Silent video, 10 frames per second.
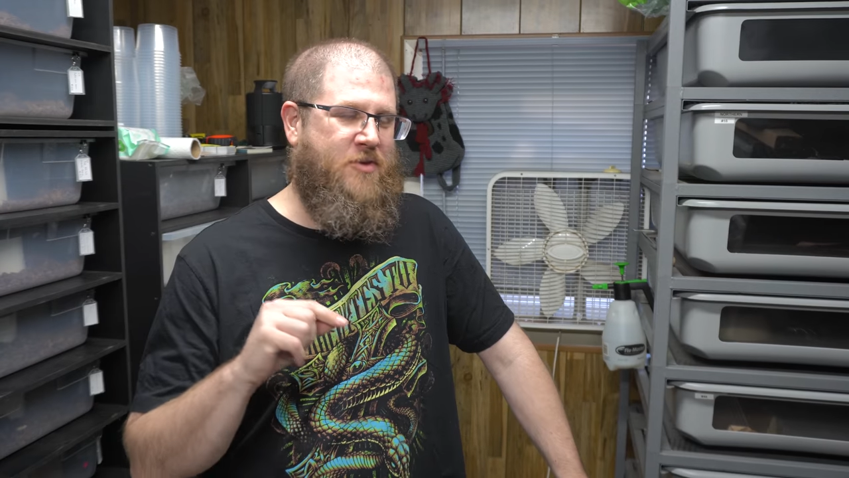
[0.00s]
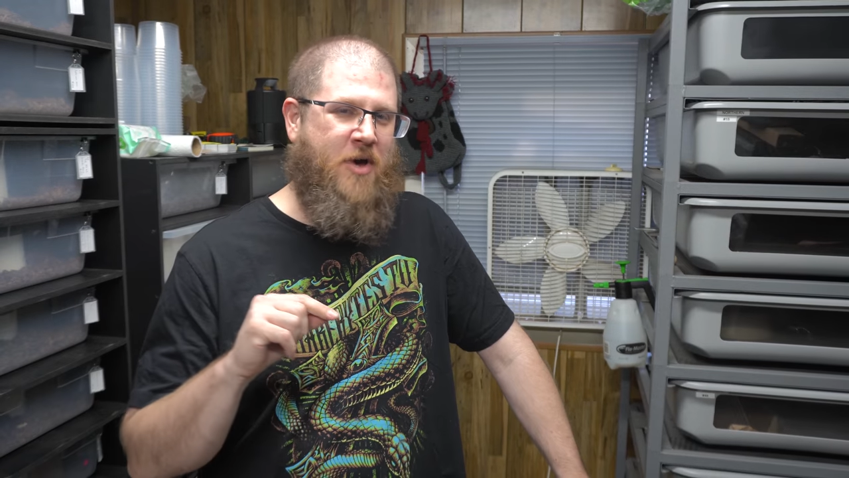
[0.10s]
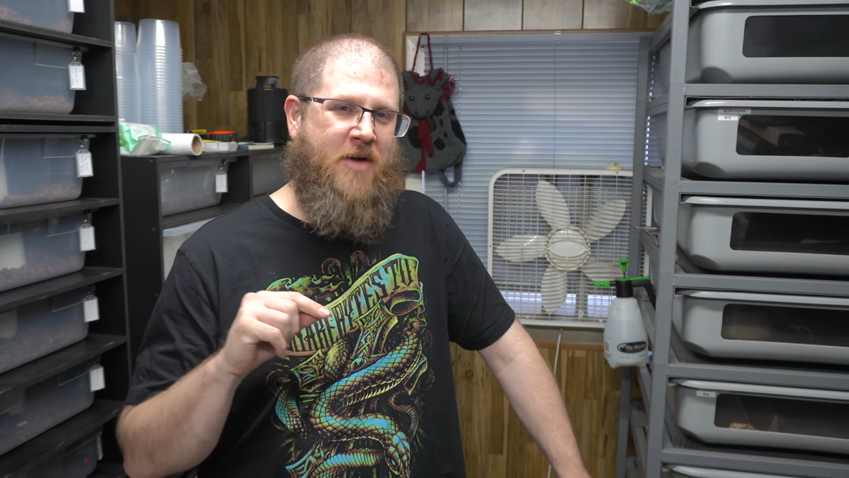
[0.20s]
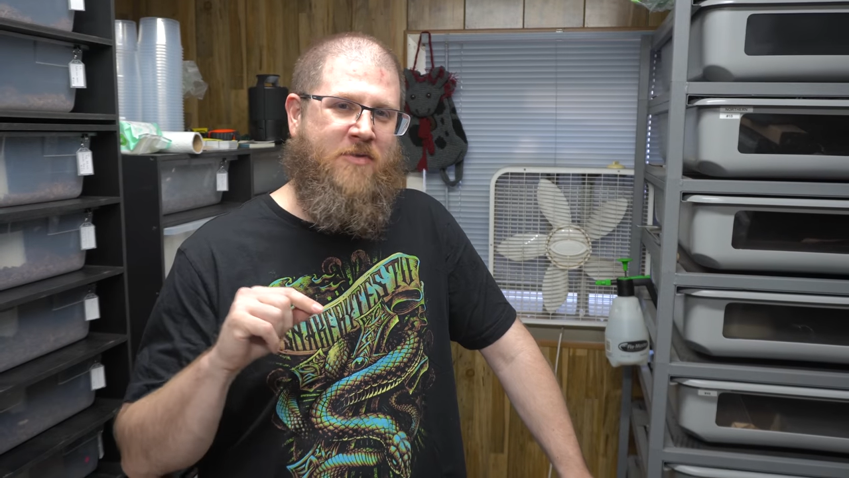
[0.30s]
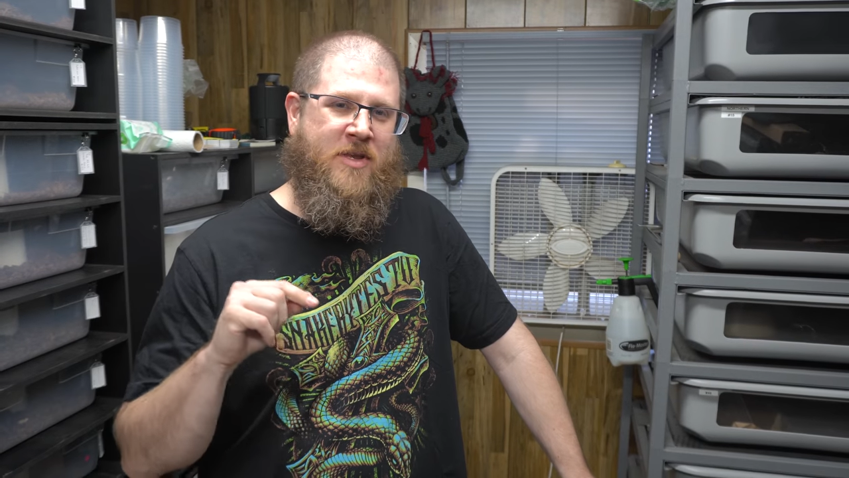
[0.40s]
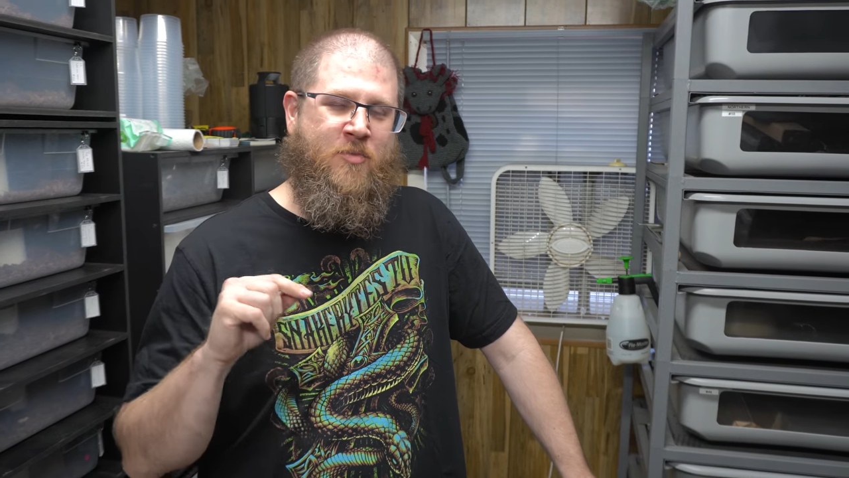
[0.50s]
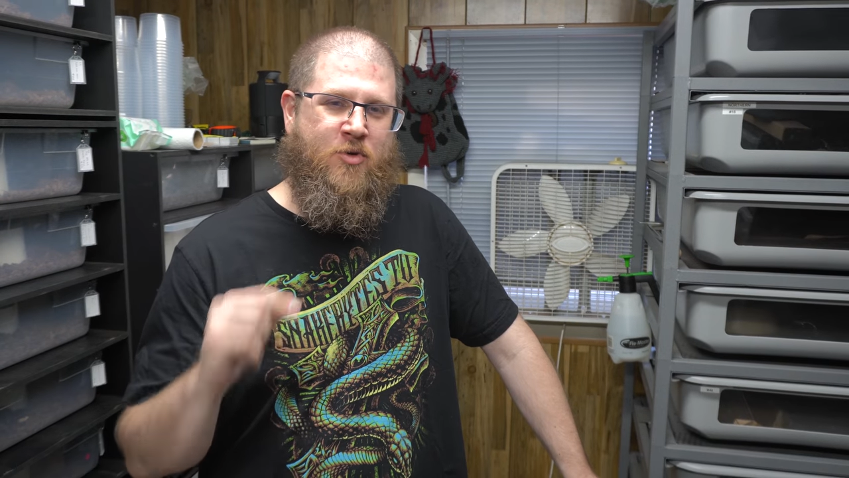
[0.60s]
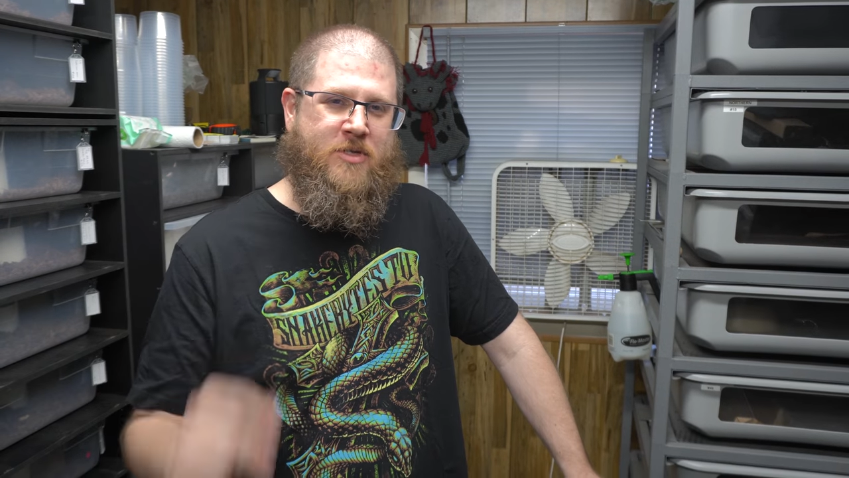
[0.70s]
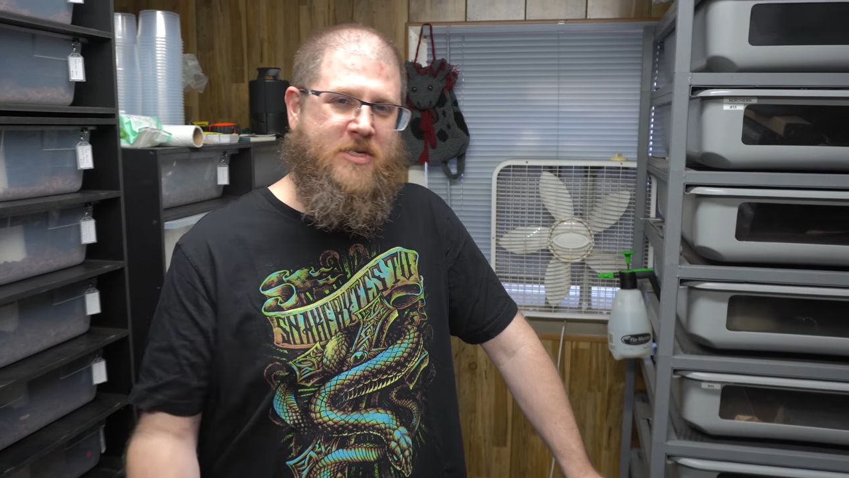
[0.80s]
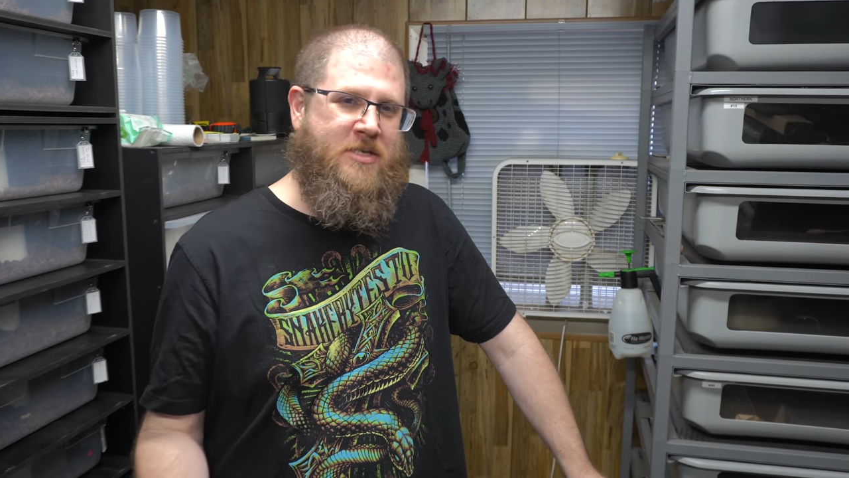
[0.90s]
you have any
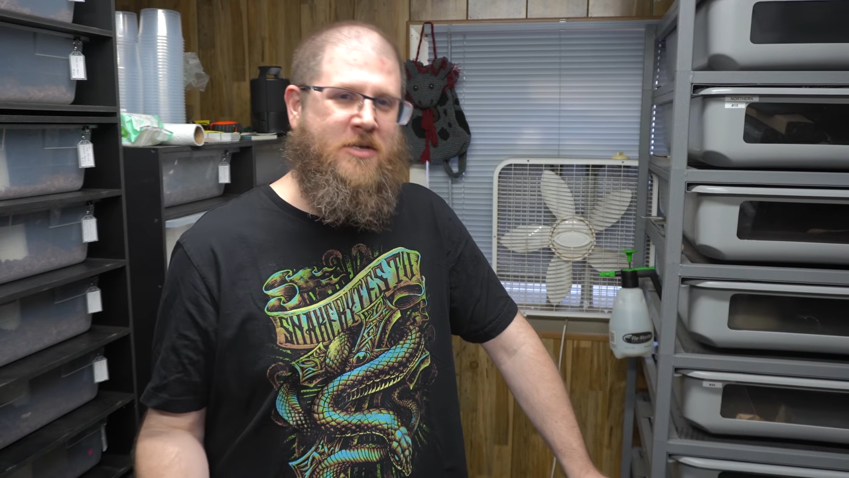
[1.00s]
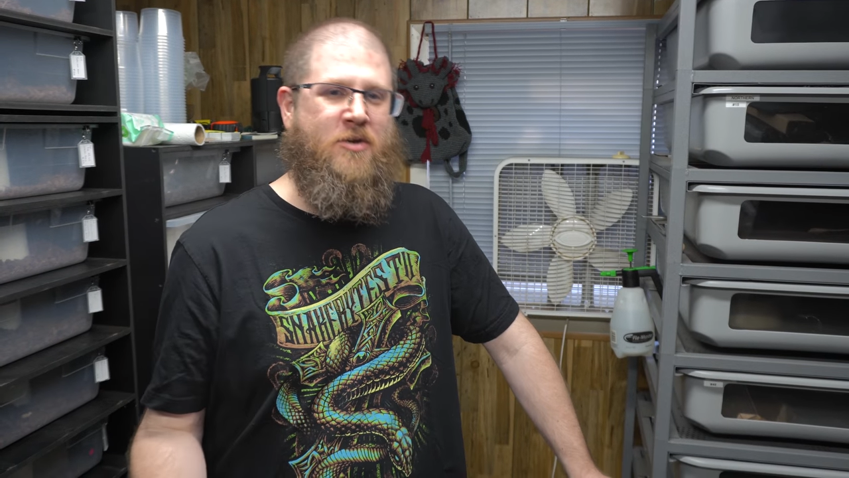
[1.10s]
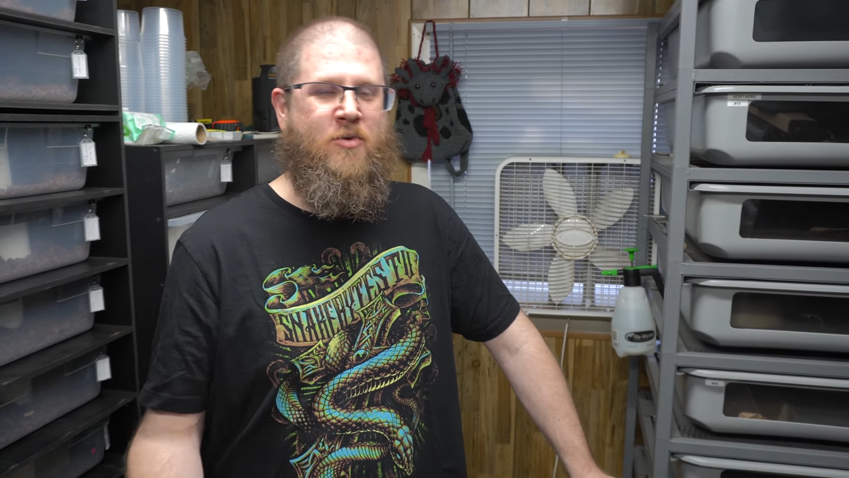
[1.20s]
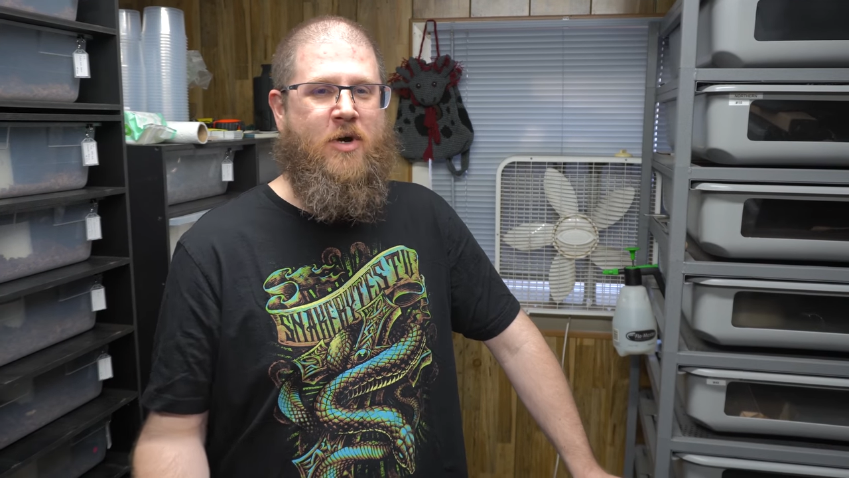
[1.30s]
more detailed